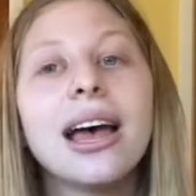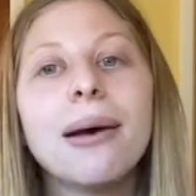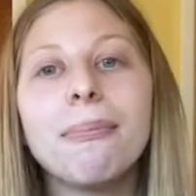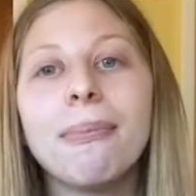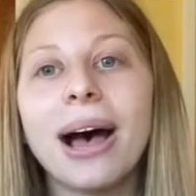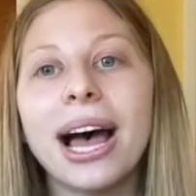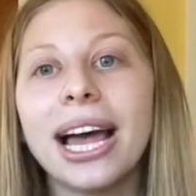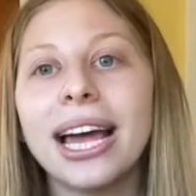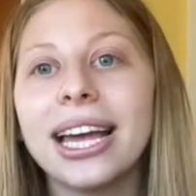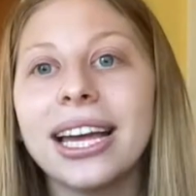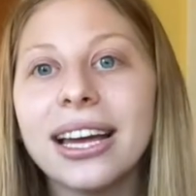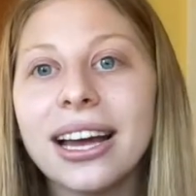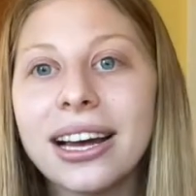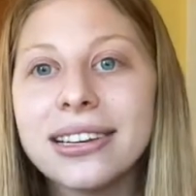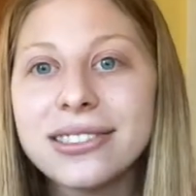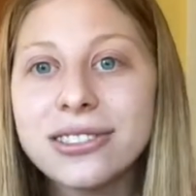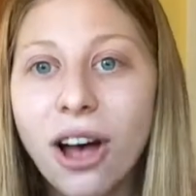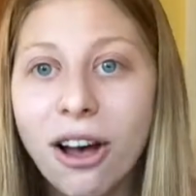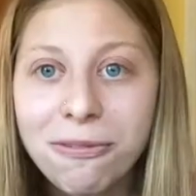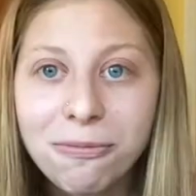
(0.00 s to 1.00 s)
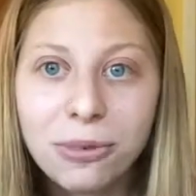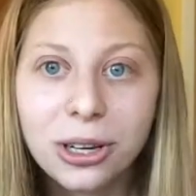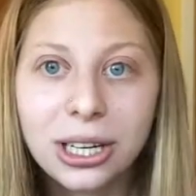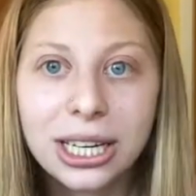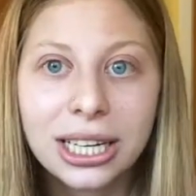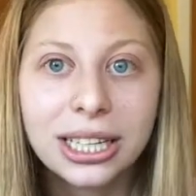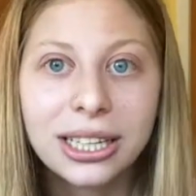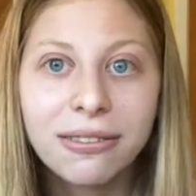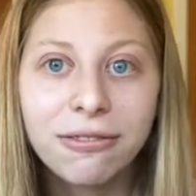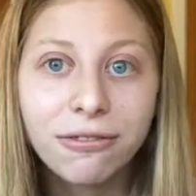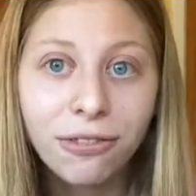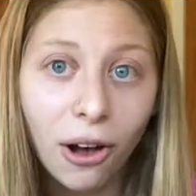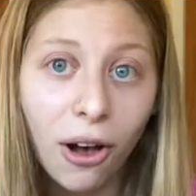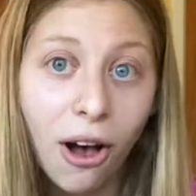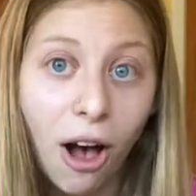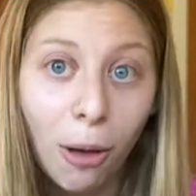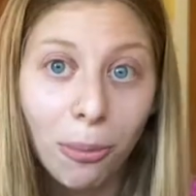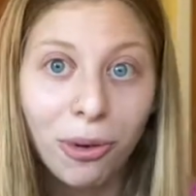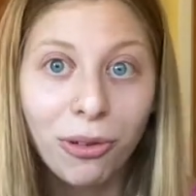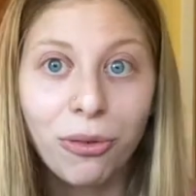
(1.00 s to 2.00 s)
My sophomore
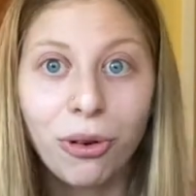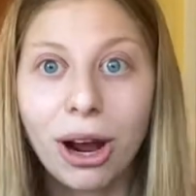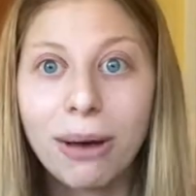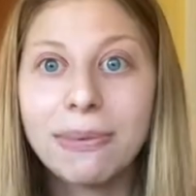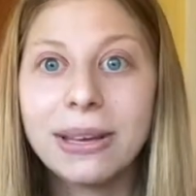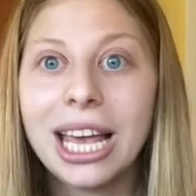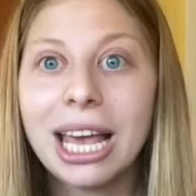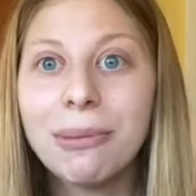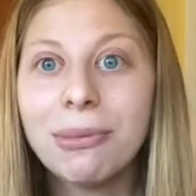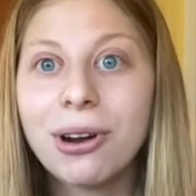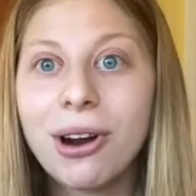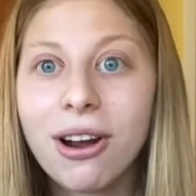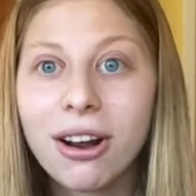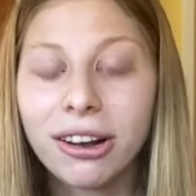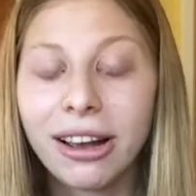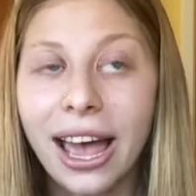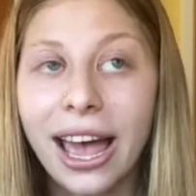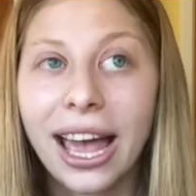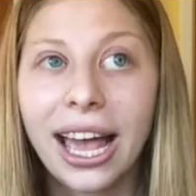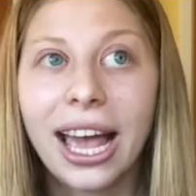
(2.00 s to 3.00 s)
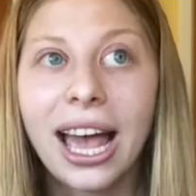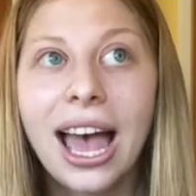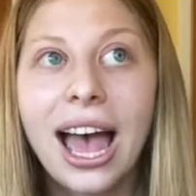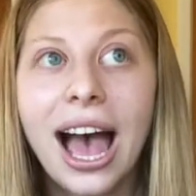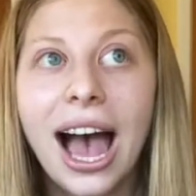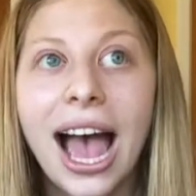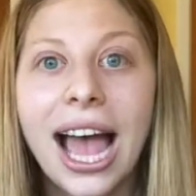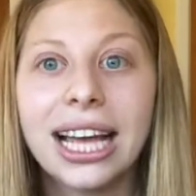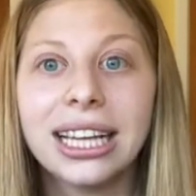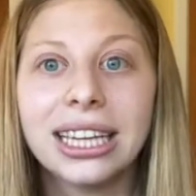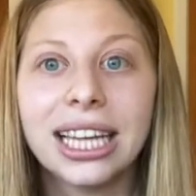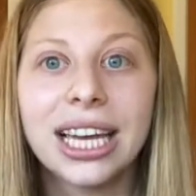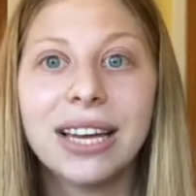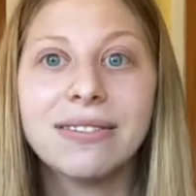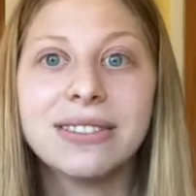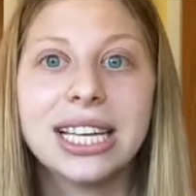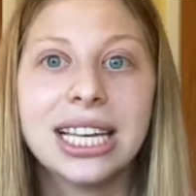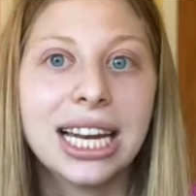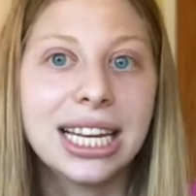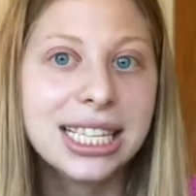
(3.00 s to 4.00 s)
fall, before I became an RA, I
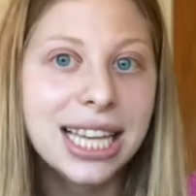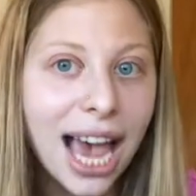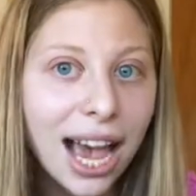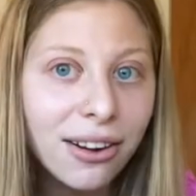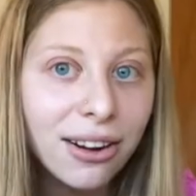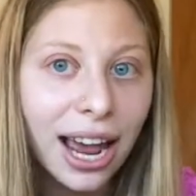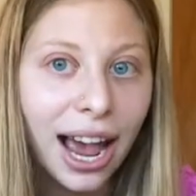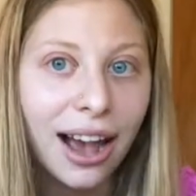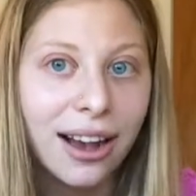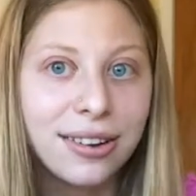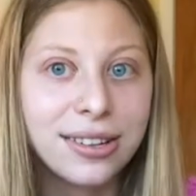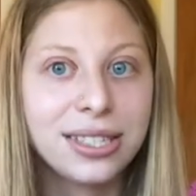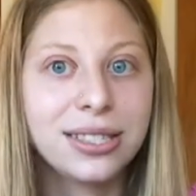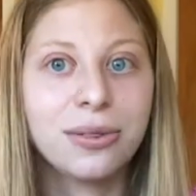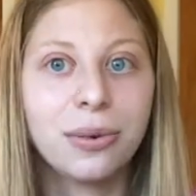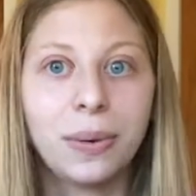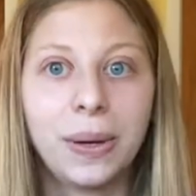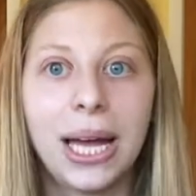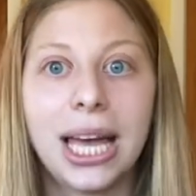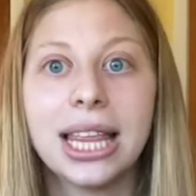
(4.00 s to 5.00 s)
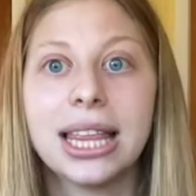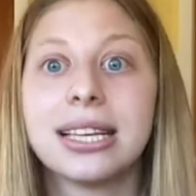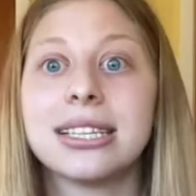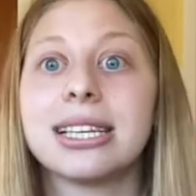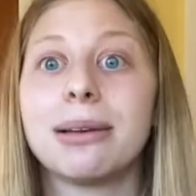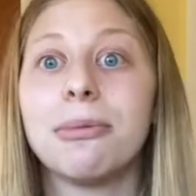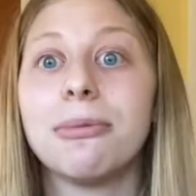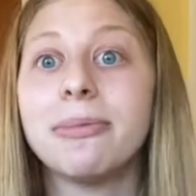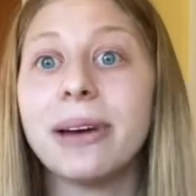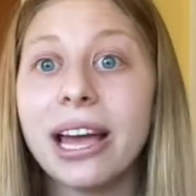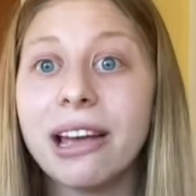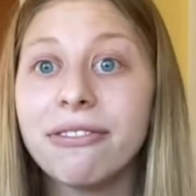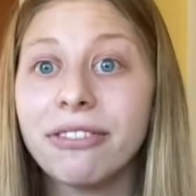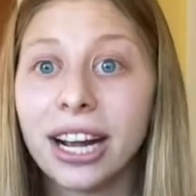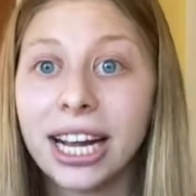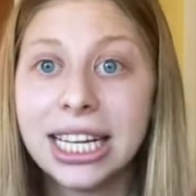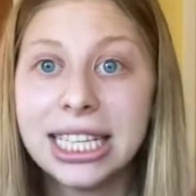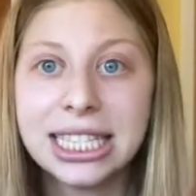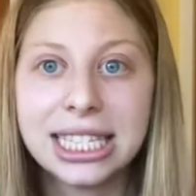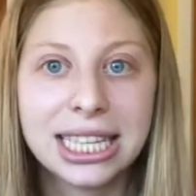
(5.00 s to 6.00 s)
lived in a townhouse with some of my
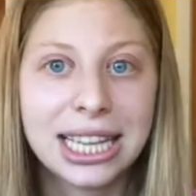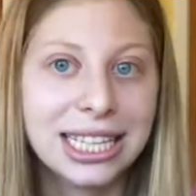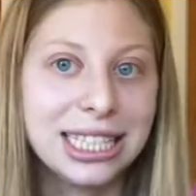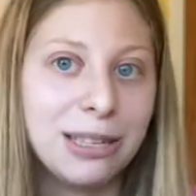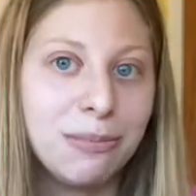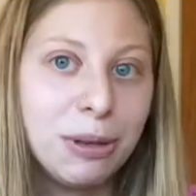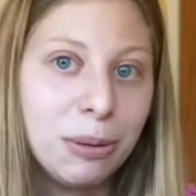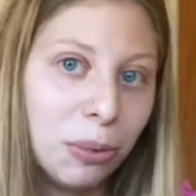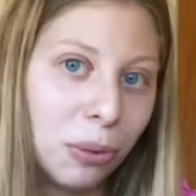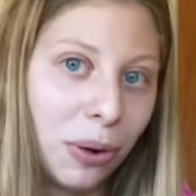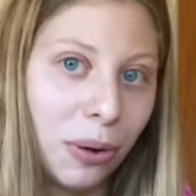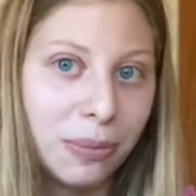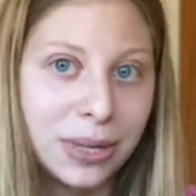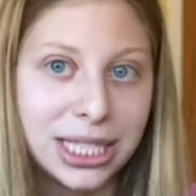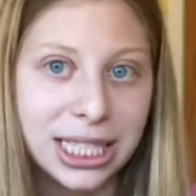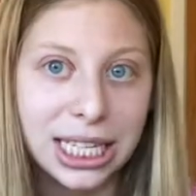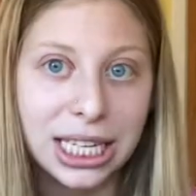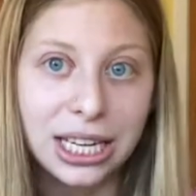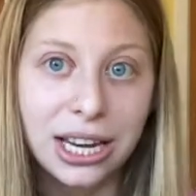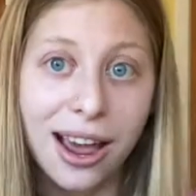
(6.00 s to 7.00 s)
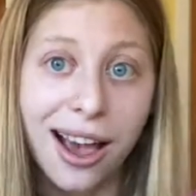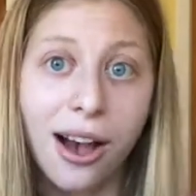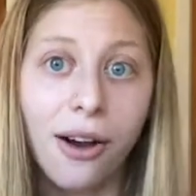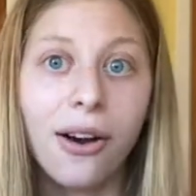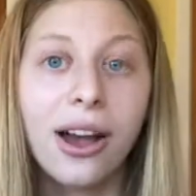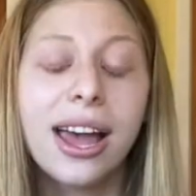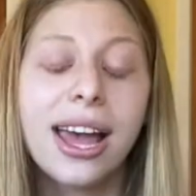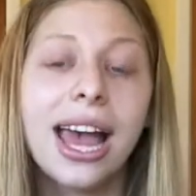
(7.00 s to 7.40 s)
friends and then some people that we didn't know.